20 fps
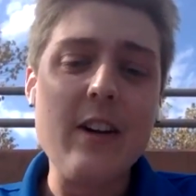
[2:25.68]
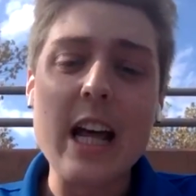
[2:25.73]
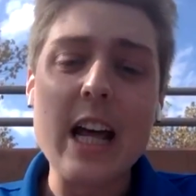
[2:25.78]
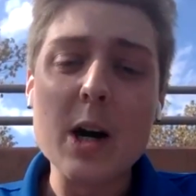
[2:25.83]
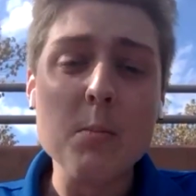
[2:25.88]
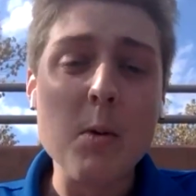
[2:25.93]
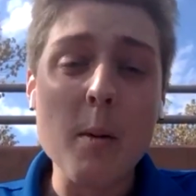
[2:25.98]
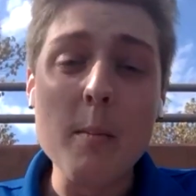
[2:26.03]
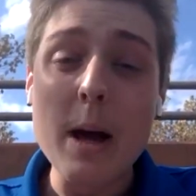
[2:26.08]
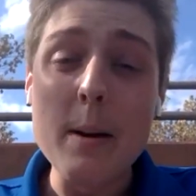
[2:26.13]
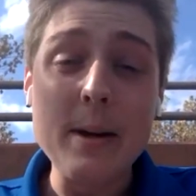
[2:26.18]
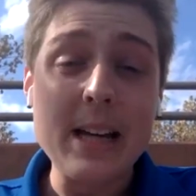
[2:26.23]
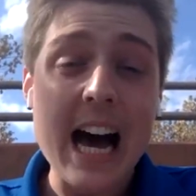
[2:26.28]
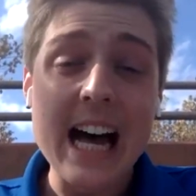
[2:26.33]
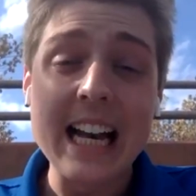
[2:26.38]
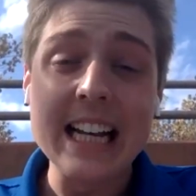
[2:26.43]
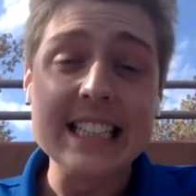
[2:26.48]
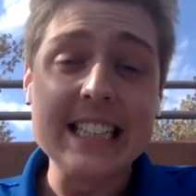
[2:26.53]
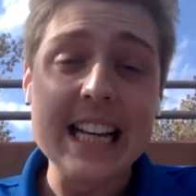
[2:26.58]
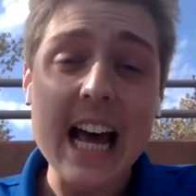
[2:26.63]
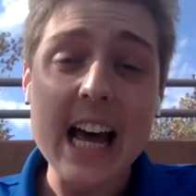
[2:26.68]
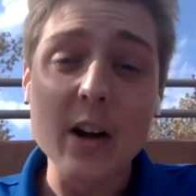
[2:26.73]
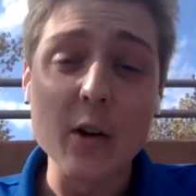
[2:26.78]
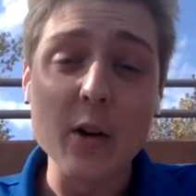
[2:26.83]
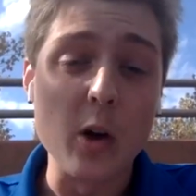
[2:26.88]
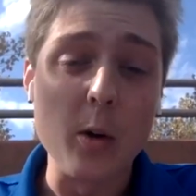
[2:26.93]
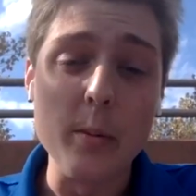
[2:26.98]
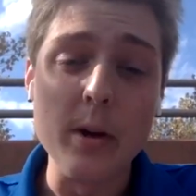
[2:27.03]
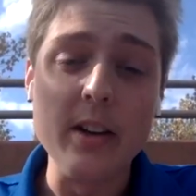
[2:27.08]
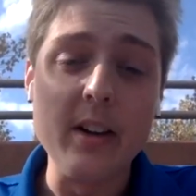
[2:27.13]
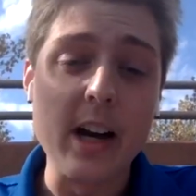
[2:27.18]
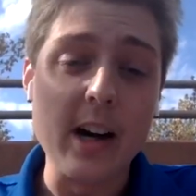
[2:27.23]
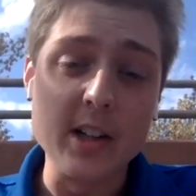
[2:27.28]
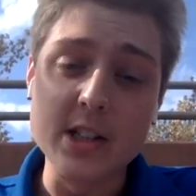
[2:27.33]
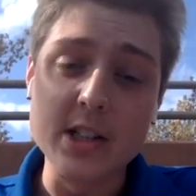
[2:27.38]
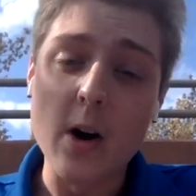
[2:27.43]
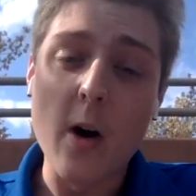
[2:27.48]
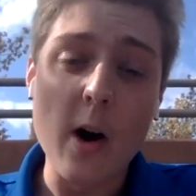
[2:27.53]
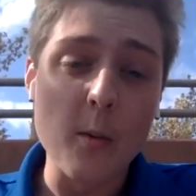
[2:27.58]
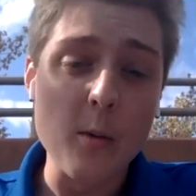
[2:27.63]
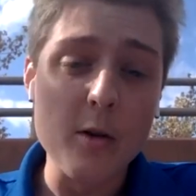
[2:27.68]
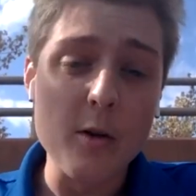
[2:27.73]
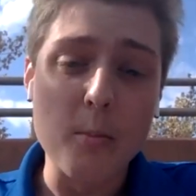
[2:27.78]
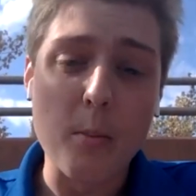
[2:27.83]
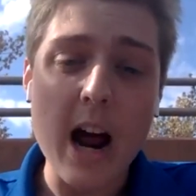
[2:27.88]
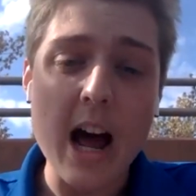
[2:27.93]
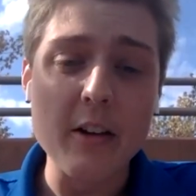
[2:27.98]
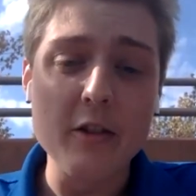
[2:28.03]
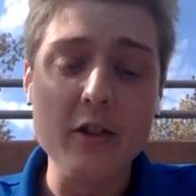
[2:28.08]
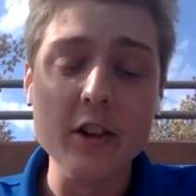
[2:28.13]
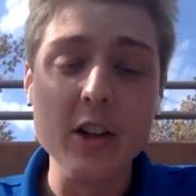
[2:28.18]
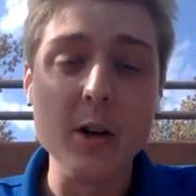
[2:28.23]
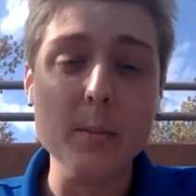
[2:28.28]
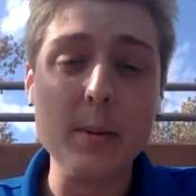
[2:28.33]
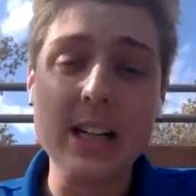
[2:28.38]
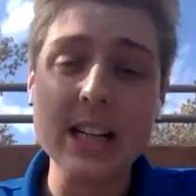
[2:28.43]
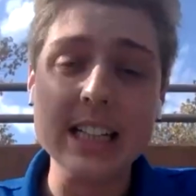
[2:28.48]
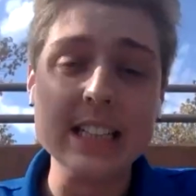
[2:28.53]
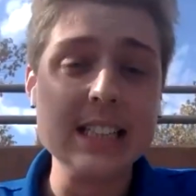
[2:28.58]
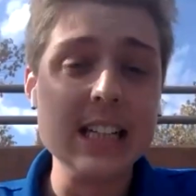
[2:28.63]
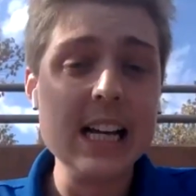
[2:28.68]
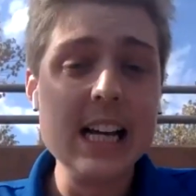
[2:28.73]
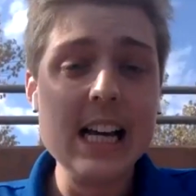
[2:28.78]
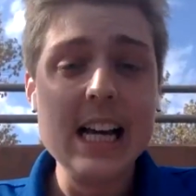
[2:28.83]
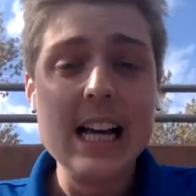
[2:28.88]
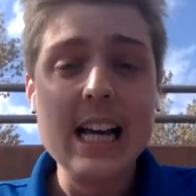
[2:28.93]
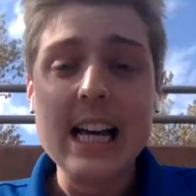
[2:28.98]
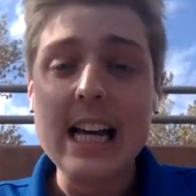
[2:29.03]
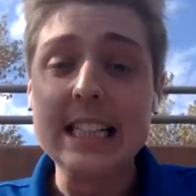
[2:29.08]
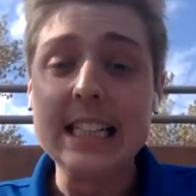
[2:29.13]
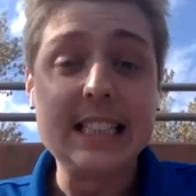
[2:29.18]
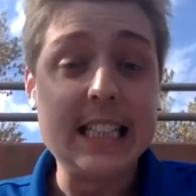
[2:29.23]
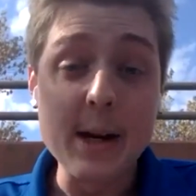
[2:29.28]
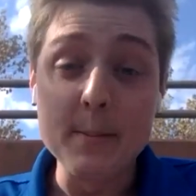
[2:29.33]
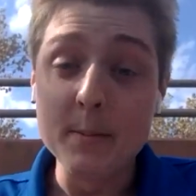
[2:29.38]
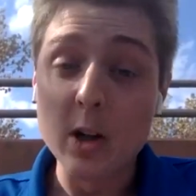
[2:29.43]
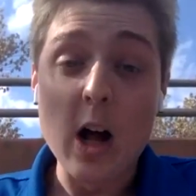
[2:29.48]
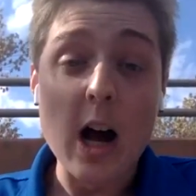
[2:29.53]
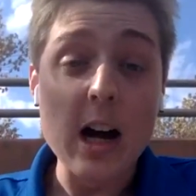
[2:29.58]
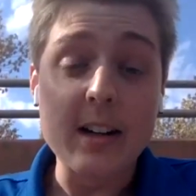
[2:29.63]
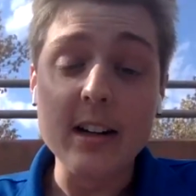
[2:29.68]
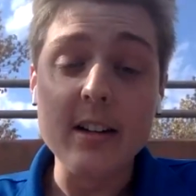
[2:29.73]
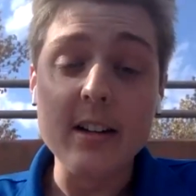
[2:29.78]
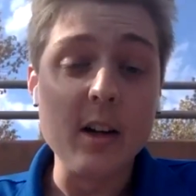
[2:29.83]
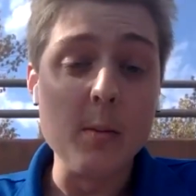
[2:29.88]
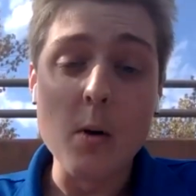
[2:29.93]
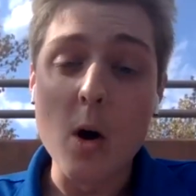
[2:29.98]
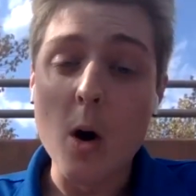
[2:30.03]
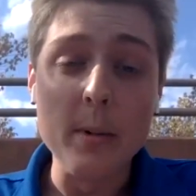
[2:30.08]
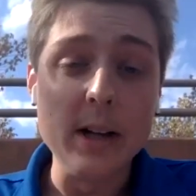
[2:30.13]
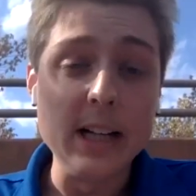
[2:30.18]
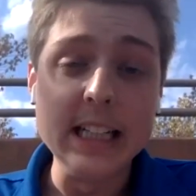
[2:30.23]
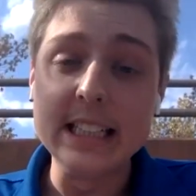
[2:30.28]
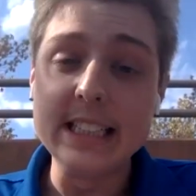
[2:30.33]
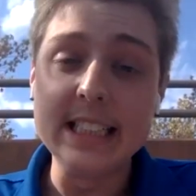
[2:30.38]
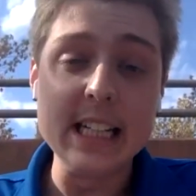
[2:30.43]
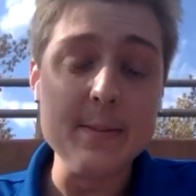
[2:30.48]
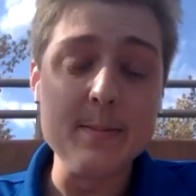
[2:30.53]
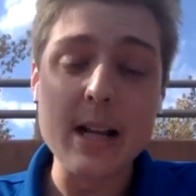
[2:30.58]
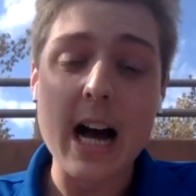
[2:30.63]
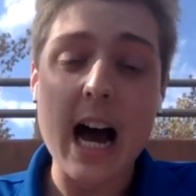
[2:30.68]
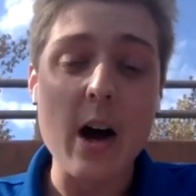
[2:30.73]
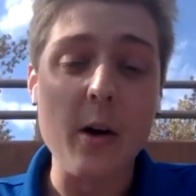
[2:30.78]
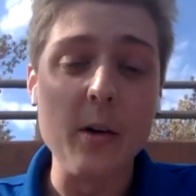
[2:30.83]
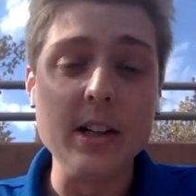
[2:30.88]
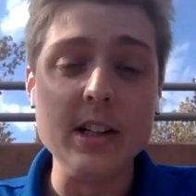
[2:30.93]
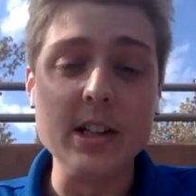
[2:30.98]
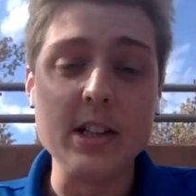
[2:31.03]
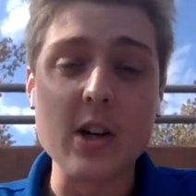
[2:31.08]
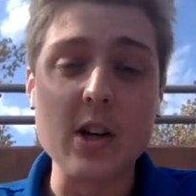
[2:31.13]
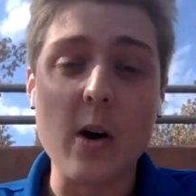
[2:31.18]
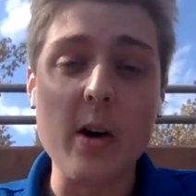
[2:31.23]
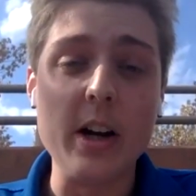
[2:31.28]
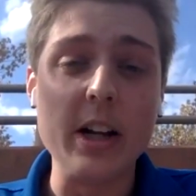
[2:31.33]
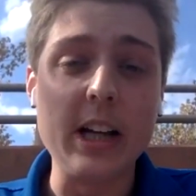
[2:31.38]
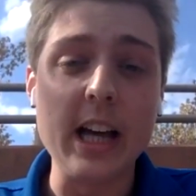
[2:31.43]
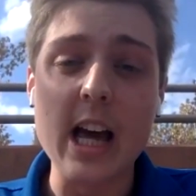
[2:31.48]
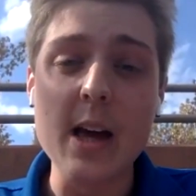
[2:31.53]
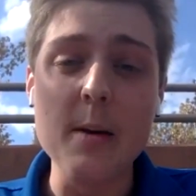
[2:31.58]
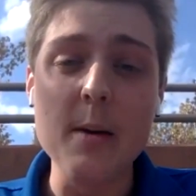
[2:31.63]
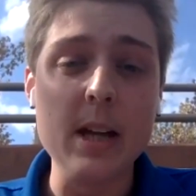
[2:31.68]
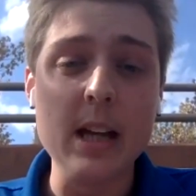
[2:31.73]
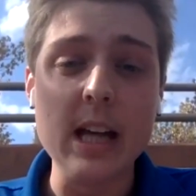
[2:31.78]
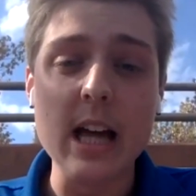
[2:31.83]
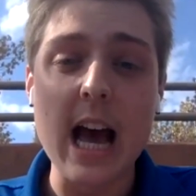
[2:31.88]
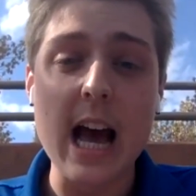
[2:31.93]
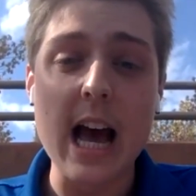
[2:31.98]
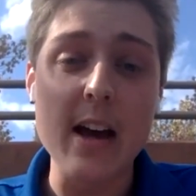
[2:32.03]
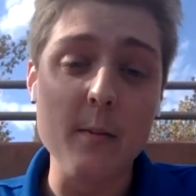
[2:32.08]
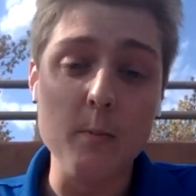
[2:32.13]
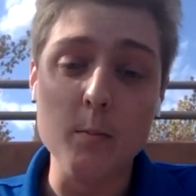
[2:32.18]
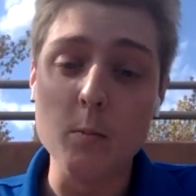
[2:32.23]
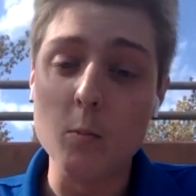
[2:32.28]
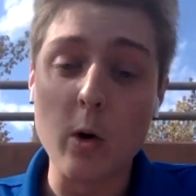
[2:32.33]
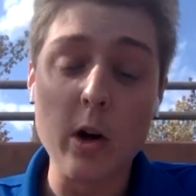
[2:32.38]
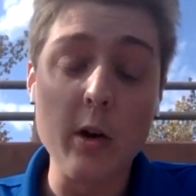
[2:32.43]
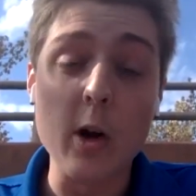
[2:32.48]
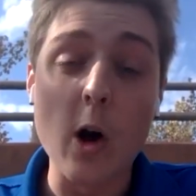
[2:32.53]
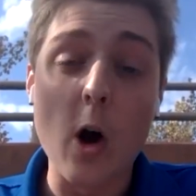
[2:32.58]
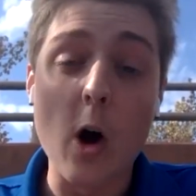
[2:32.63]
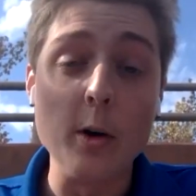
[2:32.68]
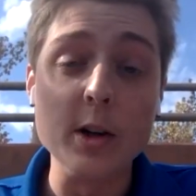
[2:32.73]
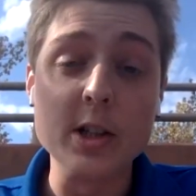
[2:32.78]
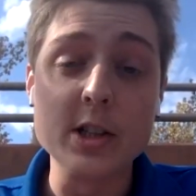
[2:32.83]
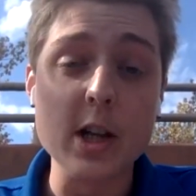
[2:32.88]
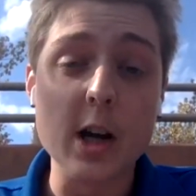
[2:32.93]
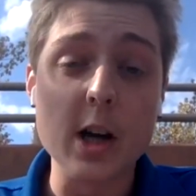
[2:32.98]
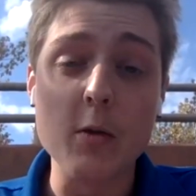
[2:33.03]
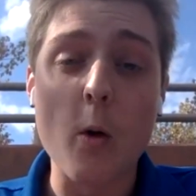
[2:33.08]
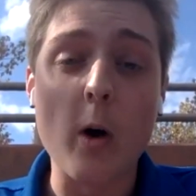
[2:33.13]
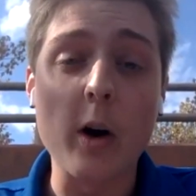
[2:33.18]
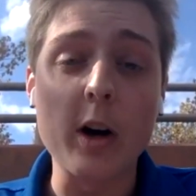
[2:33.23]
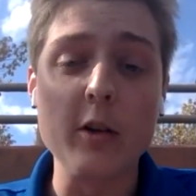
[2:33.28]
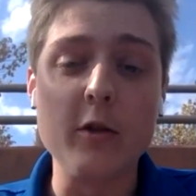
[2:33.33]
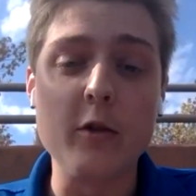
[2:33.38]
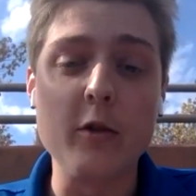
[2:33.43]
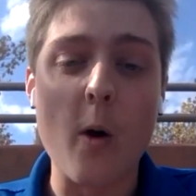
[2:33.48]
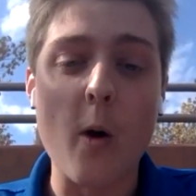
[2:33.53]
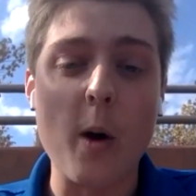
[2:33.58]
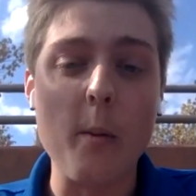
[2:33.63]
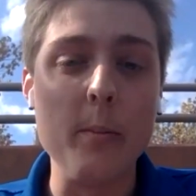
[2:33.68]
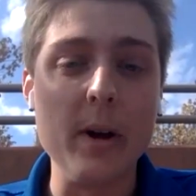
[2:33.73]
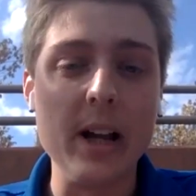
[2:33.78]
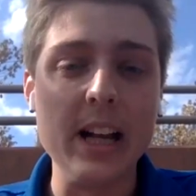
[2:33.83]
Vanderbilt maybe got in his head a little bit there, starting with Bradfield, because he seemed locked into the moment. He seemed dialed in to start the game. He had really all his stuff working for him.